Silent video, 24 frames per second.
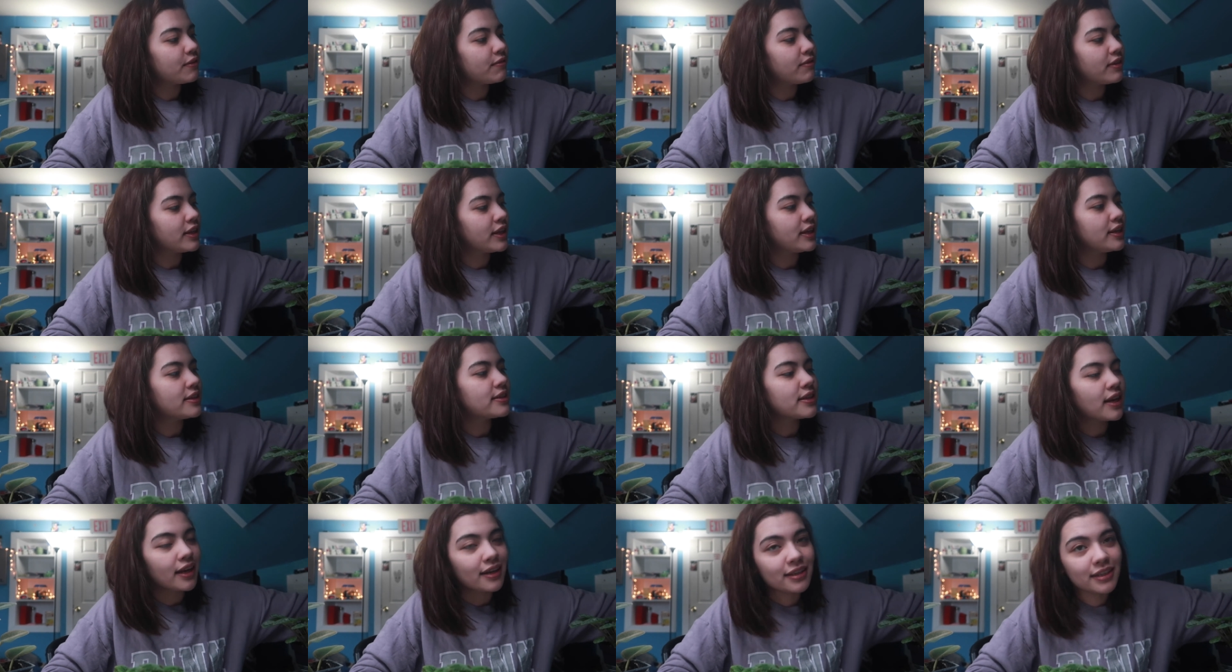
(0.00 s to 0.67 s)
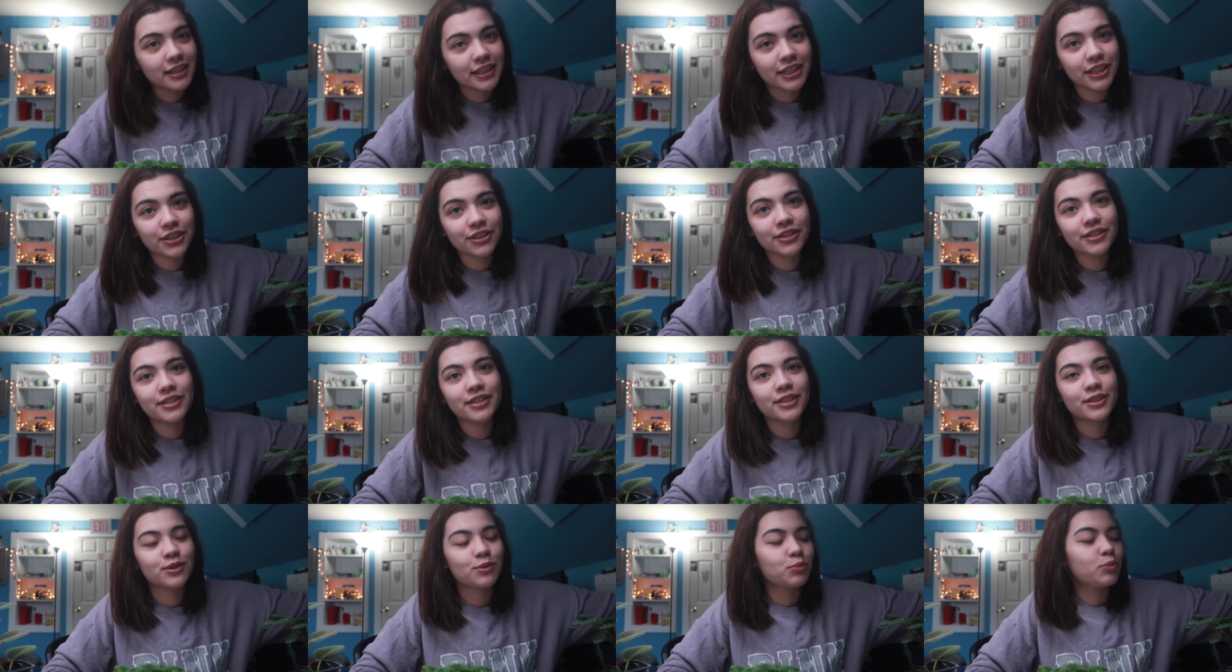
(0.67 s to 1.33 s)
of these on
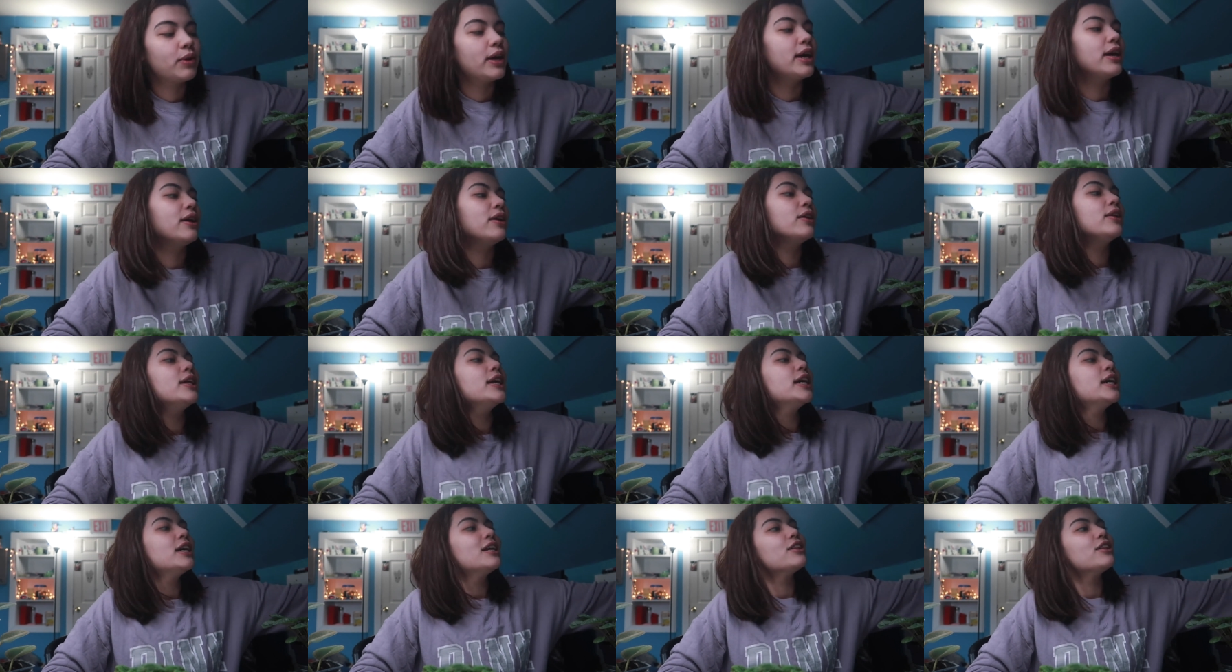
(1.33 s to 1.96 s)
clearance as well.